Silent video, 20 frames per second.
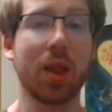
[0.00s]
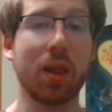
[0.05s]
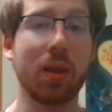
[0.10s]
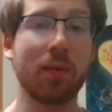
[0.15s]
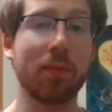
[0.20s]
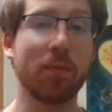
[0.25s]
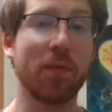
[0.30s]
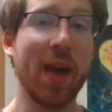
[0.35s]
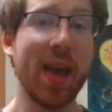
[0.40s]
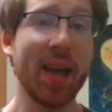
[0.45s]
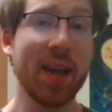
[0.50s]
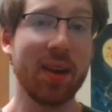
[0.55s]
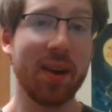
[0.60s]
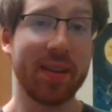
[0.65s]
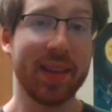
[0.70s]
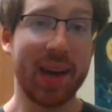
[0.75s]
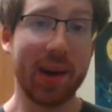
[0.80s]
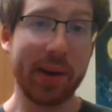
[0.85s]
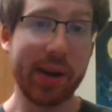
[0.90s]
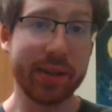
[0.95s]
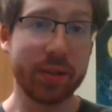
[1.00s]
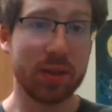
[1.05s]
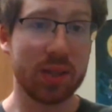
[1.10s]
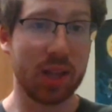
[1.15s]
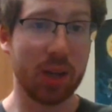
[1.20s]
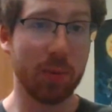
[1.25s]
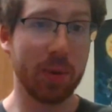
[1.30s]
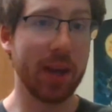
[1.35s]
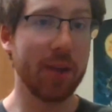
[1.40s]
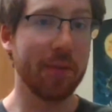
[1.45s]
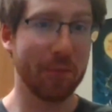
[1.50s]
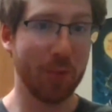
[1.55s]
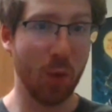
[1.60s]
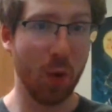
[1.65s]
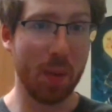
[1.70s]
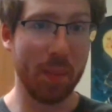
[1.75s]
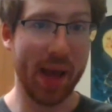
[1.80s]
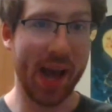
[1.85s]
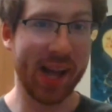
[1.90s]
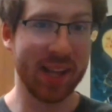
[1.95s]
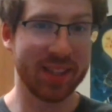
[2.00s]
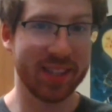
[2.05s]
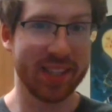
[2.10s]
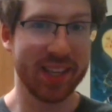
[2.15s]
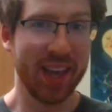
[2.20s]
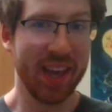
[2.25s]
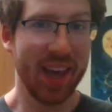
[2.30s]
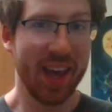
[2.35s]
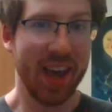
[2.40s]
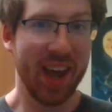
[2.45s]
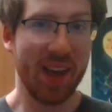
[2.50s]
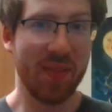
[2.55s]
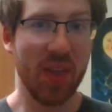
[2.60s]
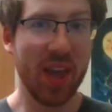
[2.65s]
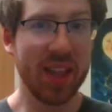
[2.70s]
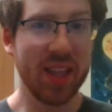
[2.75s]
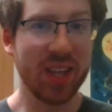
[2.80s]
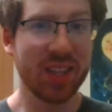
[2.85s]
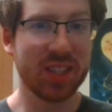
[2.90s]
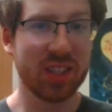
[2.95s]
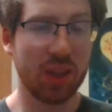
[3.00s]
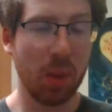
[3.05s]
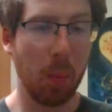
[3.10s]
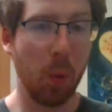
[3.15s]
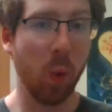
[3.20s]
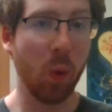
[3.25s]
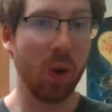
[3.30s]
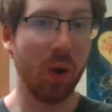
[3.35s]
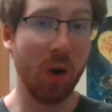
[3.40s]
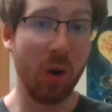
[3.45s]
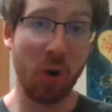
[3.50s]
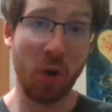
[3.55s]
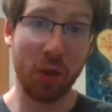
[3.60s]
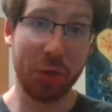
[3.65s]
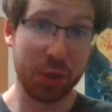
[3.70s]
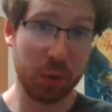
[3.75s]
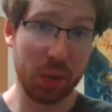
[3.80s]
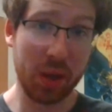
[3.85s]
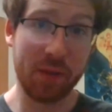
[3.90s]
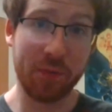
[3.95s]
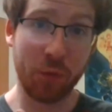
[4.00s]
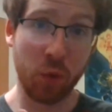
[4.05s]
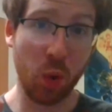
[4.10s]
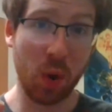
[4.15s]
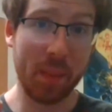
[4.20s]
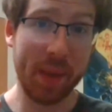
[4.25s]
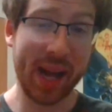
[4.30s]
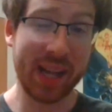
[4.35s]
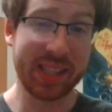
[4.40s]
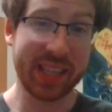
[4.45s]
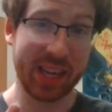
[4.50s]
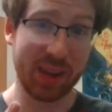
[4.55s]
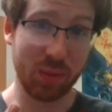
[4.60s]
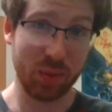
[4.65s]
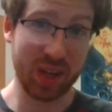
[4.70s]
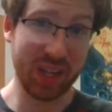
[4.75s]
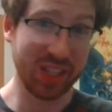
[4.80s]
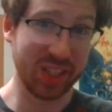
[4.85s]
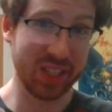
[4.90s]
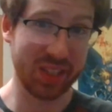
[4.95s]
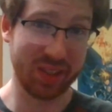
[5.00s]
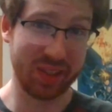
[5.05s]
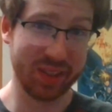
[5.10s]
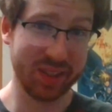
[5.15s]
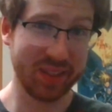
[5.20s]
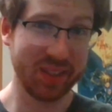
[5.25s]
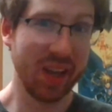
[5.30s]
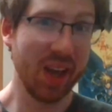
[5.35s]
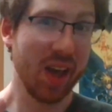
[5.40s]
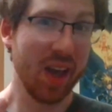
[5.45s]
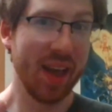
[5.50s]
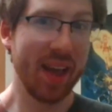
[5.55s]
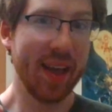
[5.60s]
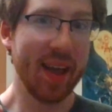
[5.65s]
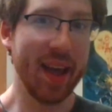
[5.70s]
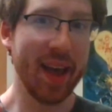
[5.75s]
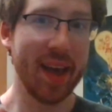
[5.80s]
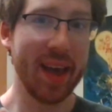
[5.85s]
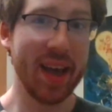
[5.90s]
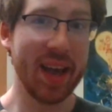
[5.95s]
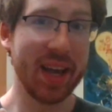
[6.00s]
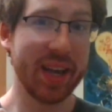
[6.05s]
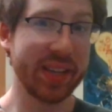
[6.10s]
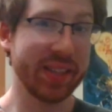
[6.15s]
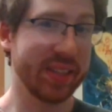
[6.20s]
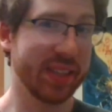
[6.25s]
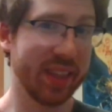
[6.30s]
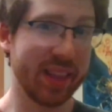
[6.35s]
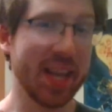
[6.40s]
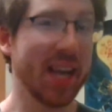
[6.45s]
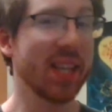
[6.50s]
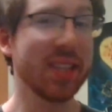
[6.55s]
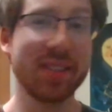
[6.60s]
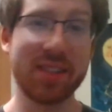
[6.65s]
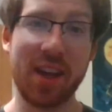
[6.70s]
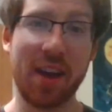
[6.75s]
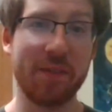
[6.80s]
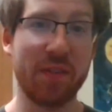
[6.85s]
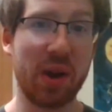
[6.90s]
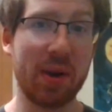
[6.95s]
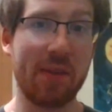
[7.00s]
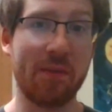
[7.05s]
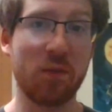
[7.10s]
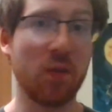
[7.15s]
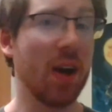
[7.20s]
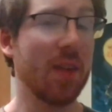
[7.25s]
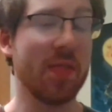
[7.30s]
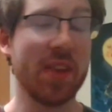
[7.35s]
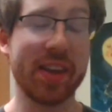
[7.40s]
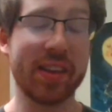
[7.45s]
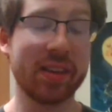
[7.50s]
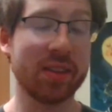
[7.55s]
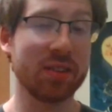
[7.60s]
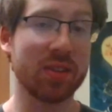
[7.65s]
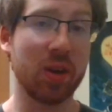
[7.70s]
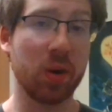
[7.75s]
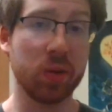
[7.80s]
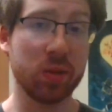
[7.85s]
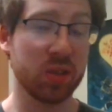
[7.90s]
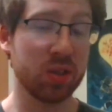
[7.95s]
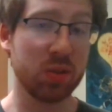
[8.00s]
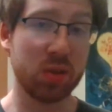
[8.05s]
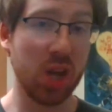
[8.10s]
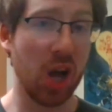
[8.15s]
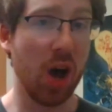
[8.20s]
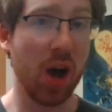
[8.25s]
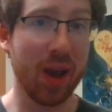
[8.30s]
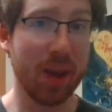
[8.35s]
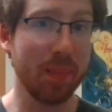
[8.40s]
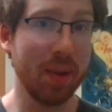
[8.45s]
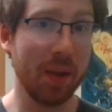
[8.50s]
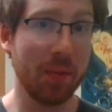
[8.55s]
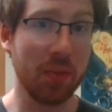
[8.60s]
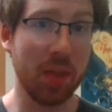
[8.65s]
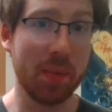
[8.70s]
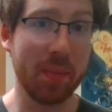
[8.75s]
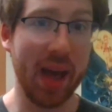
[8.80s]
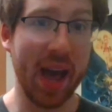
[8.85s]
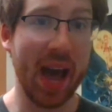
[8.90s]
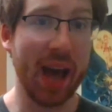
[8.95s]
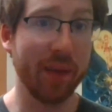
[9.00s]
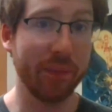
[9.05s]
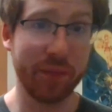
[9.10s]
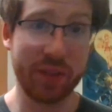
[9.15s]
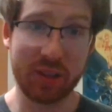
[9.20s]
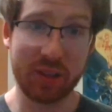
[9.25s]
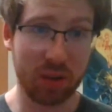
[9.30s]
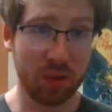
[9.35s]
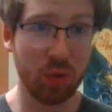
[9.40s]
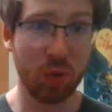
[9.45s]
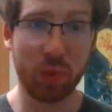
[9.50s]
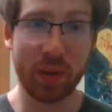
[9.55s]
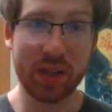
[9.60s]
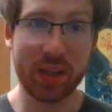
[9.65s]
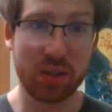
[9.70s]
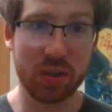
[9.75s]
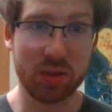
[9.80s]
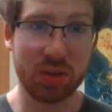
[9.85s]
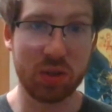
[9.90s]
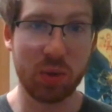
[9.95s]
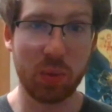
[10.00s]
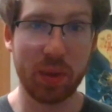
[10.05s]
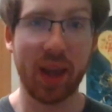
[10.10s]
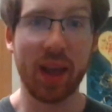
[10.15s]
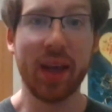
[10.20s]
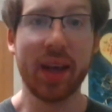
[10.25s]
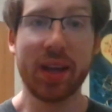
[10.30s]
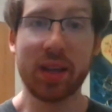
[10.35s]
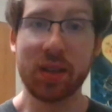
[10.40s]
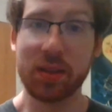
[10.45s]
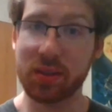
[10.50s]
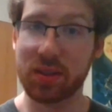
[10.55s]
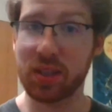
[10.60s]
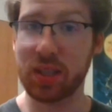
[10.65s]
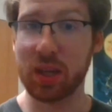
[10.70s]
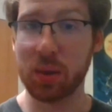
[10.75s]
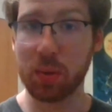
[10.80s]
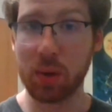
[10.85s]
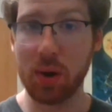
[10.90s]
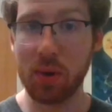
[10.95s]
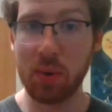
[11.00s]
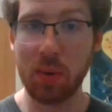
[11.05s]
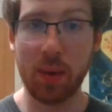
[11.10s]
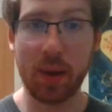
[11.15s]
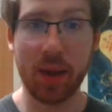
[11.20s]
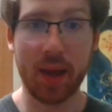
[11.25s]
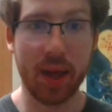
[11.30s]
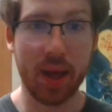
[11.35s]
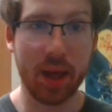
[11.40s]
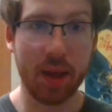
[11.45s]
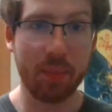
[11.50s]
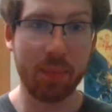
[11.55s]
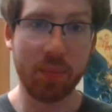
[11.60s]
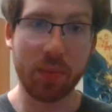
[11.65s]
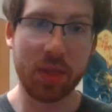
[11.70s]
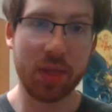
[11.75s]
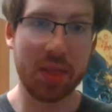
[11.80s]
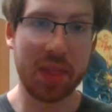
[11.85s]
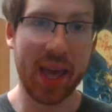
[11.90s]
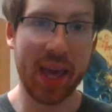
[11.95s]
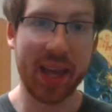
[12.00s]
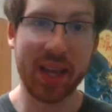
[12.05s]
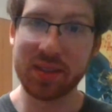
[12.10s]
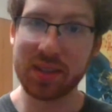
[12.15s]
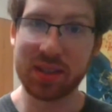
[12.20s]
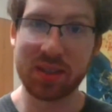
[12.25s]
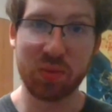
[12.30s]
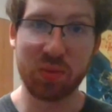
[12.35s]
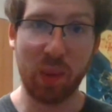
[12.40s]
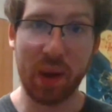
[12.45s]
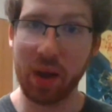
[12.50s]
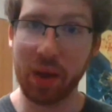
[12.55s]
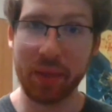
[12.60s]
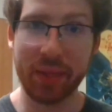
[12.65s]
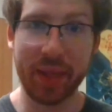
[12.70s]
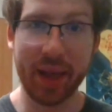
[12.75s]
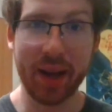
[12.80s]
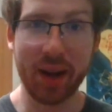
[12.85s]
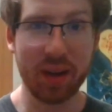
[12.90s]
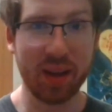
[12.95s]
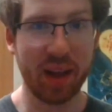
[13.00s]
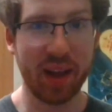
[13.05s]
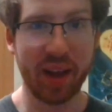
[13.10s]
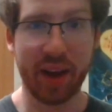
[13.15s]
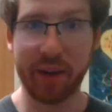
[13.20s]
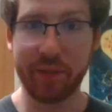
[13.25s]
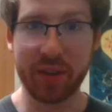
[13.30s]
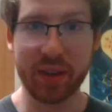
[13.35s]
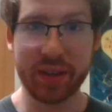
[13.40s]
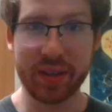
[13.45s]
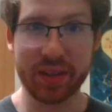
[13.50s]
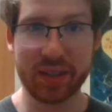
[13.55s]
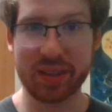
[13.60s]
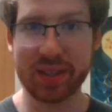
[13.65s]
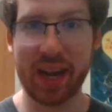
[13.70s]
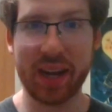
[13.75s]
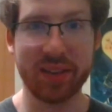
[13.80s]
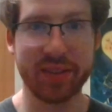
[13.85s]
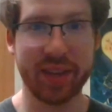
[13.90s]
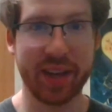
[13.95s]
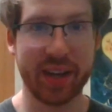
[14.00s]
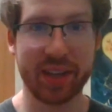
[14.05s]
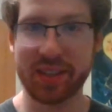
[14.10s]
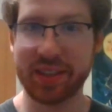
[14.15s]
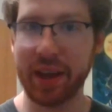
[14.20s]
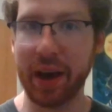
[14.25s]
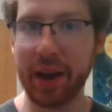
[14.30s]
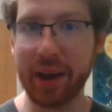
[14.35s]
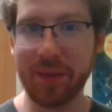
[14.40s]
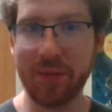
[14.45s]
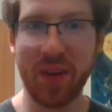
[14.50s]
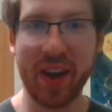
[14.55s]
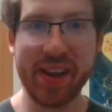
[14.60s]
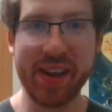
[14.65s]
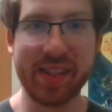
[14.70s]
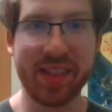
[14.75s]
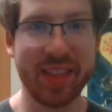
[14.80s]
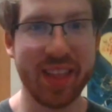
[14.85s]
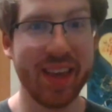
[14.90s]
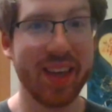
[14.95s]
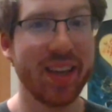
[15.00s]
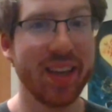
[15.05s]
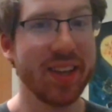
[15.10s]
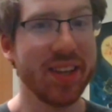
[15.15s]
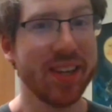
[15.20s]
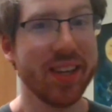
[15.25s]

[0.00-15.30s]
Vanguard now has 3 formats, and they need to support all 3 formats at regionals, and that's not very fun. And there's also talk about them at physical regionals doing 0 things as well there, off to the side, like a side fight thing.